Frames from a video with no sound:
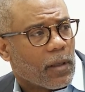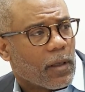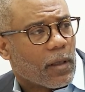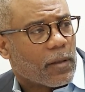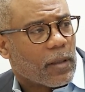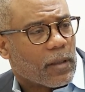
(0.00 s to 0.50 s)

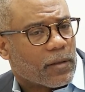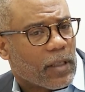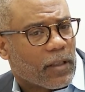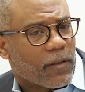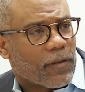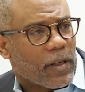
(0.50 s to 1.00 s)
and
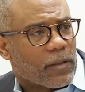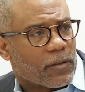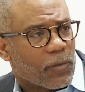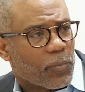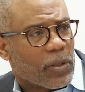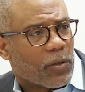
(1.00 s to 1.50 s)
take advantage
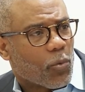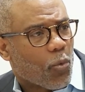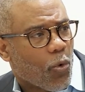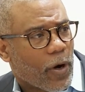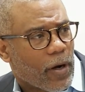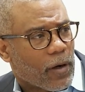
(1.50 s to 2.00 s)
of being
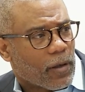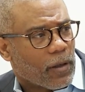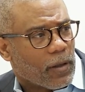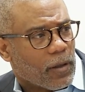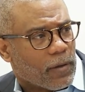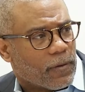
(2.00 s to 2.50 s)
aware
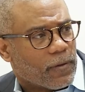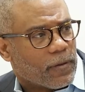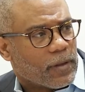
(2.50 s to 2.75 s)
of